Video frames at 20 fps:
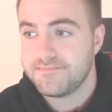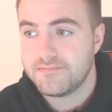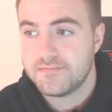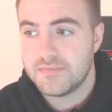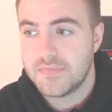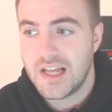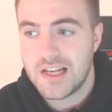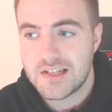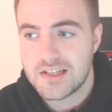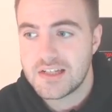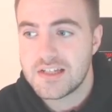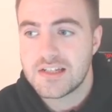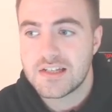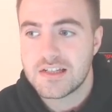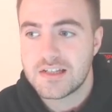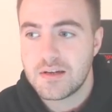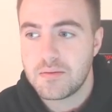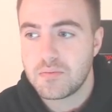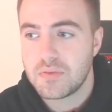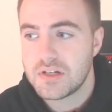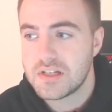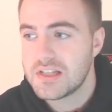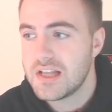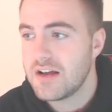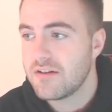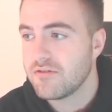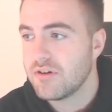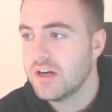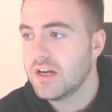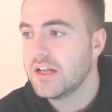It's as simple as
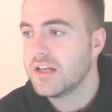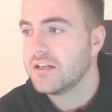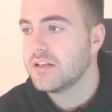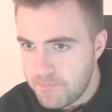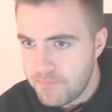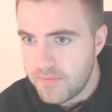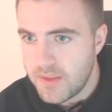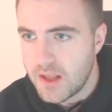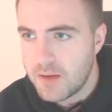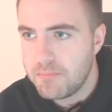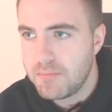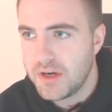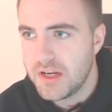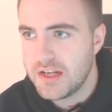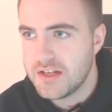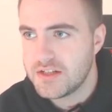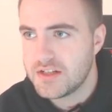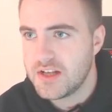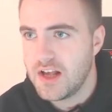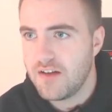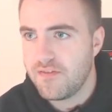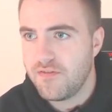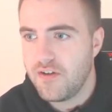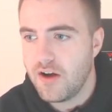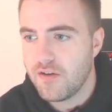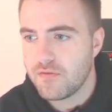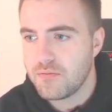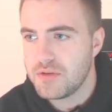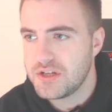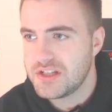that, really. But it's far
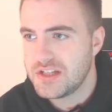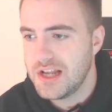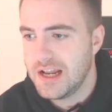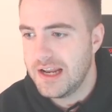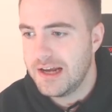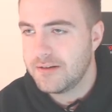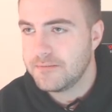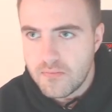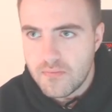from a sellout.